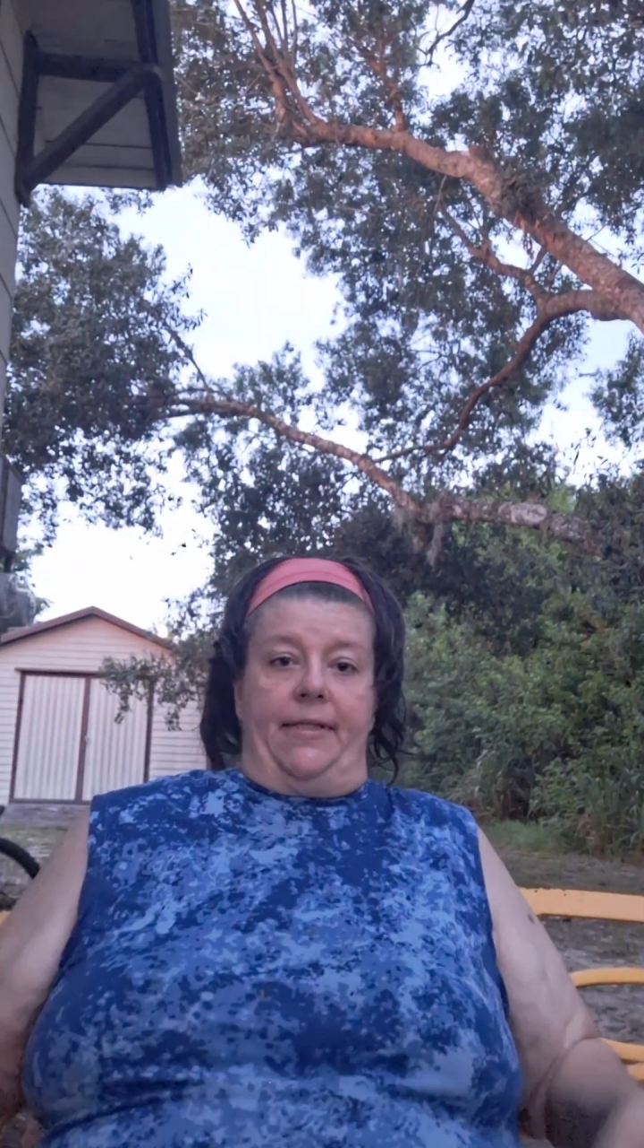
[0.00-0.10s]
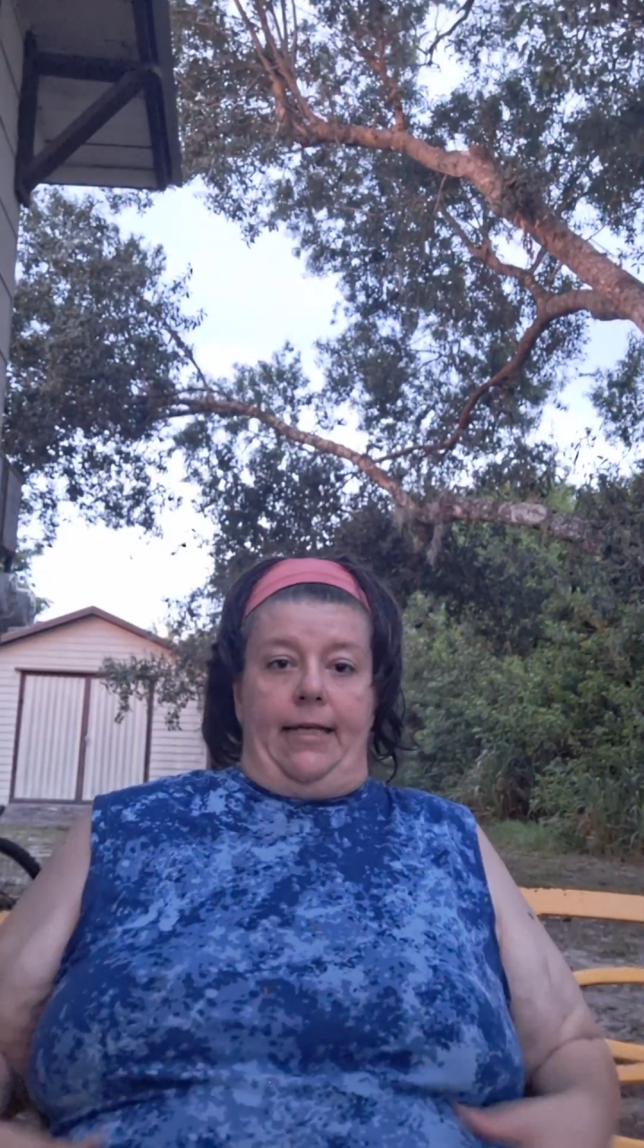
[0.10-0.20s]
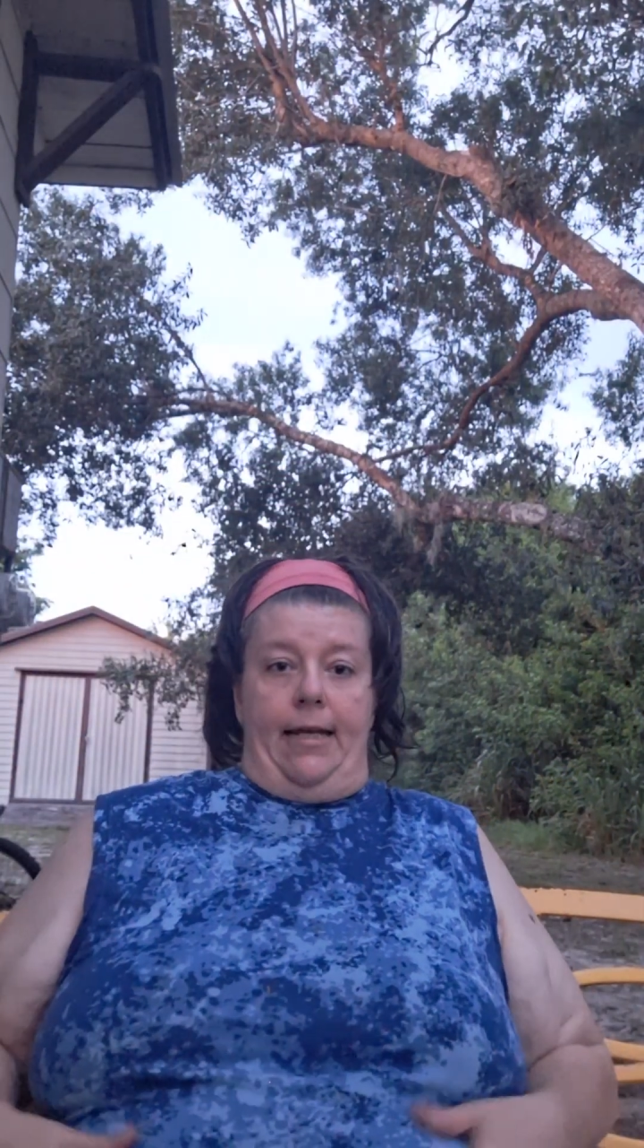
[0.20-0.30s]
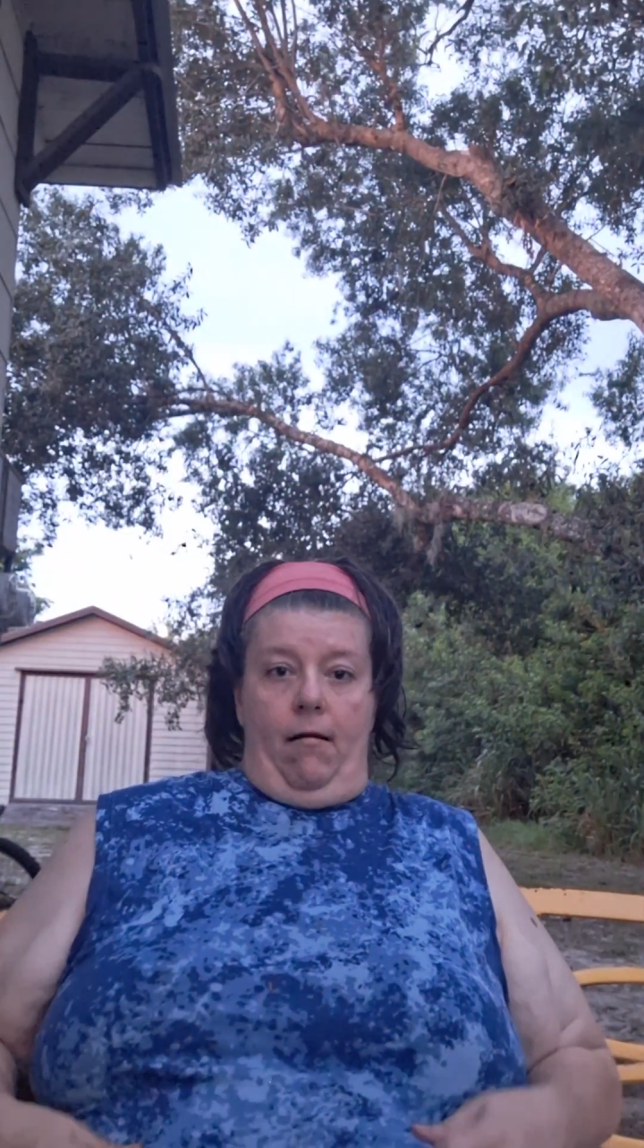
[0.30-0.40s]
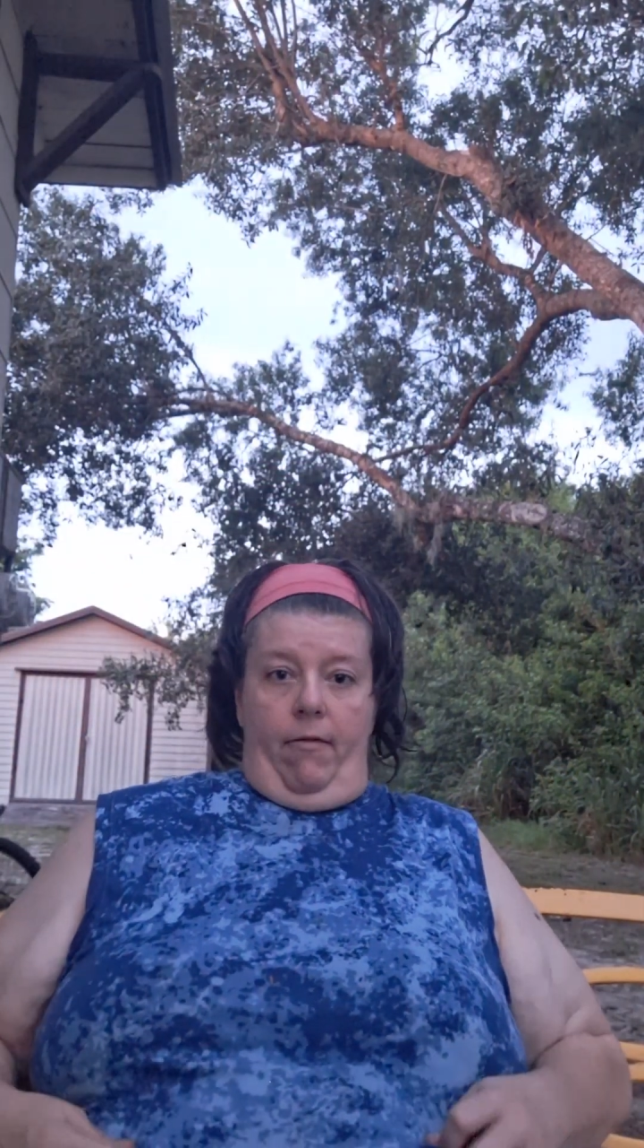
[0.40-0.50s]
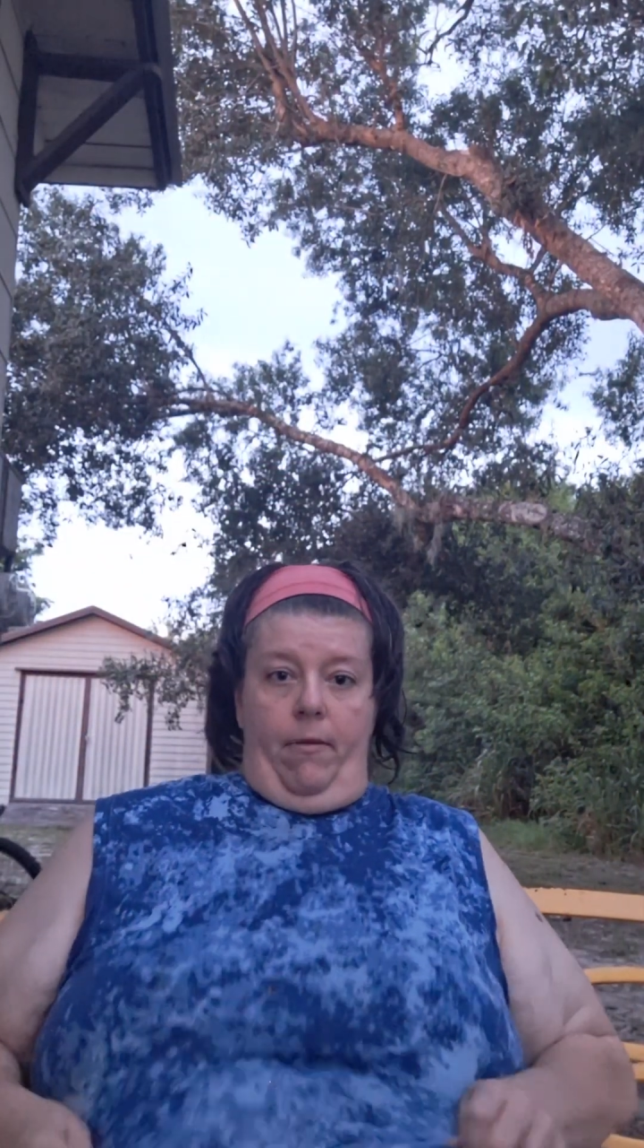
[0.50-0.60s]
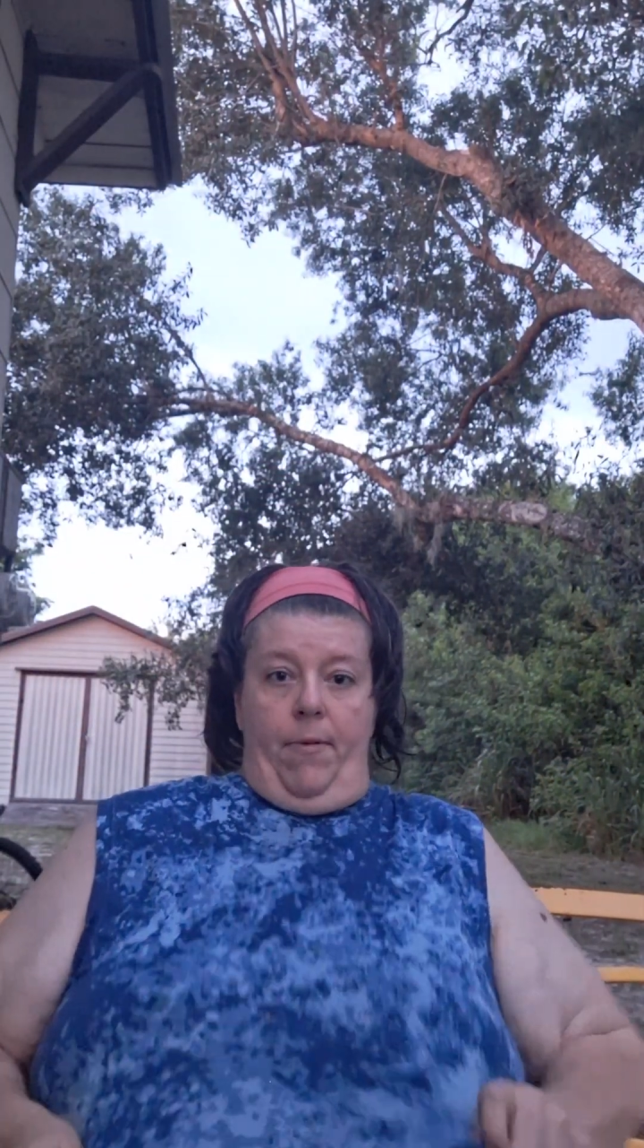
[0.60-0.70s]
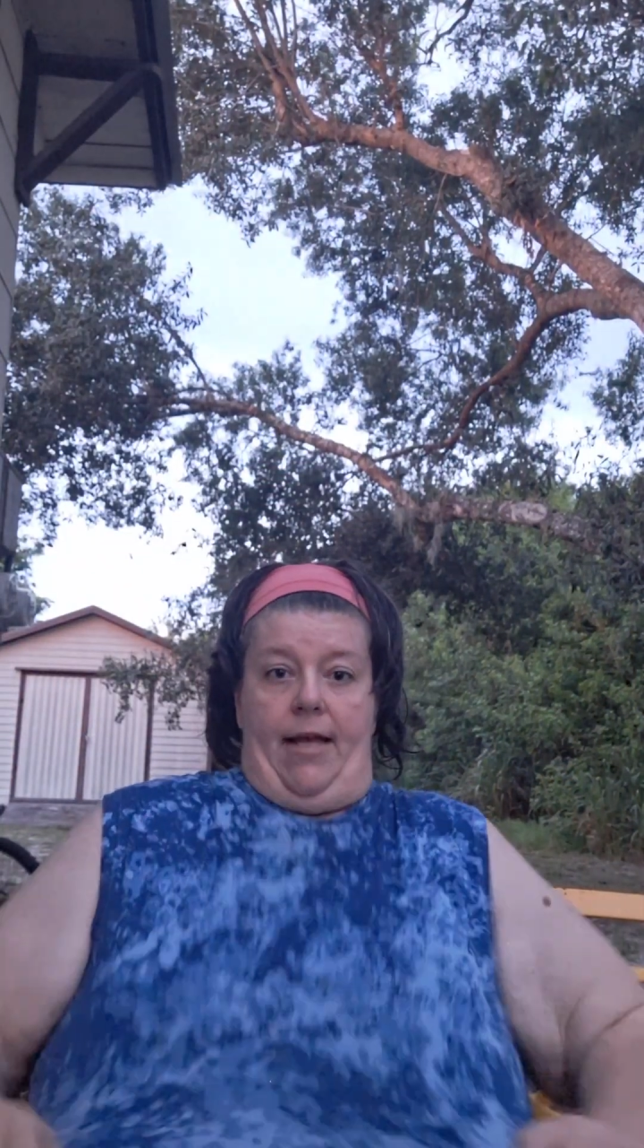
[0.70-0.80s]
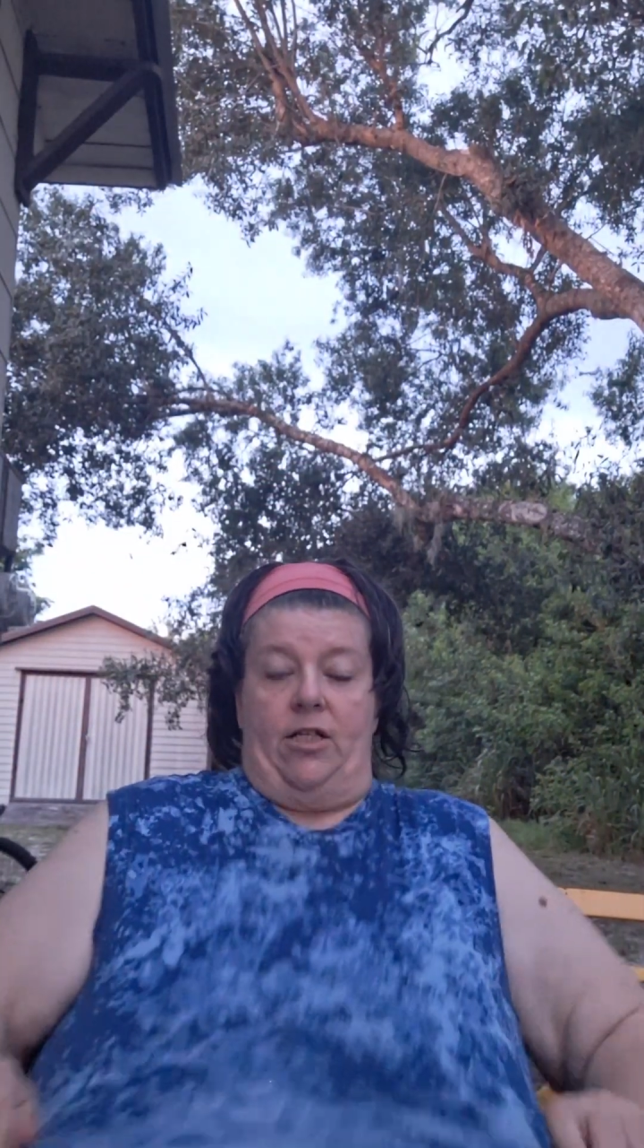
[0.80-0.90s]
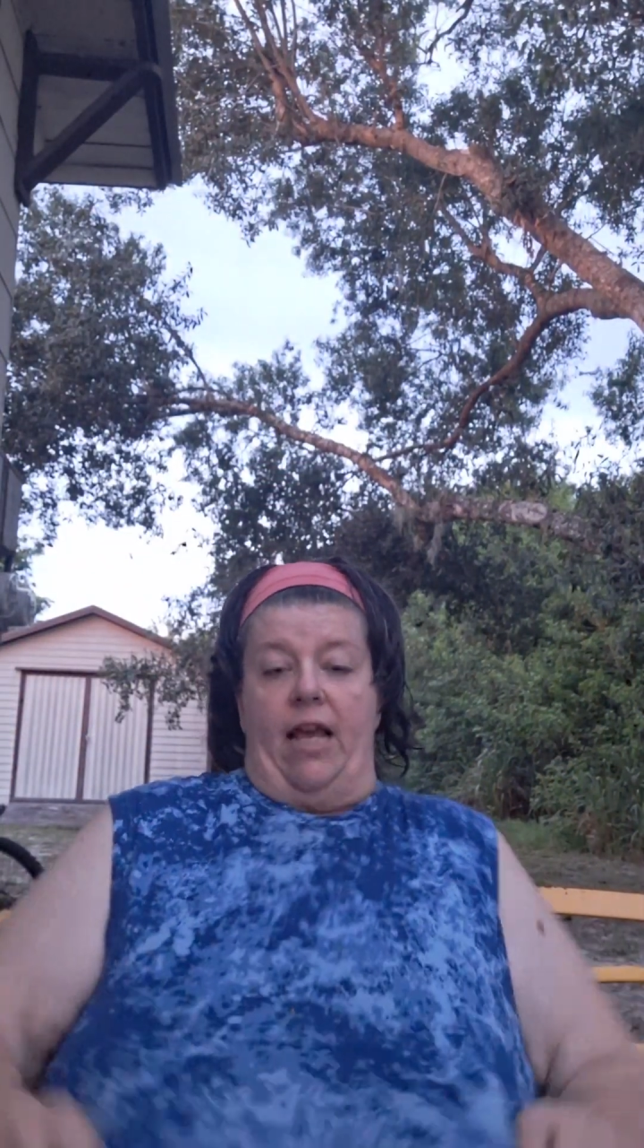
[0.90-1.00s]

sitting on the bench.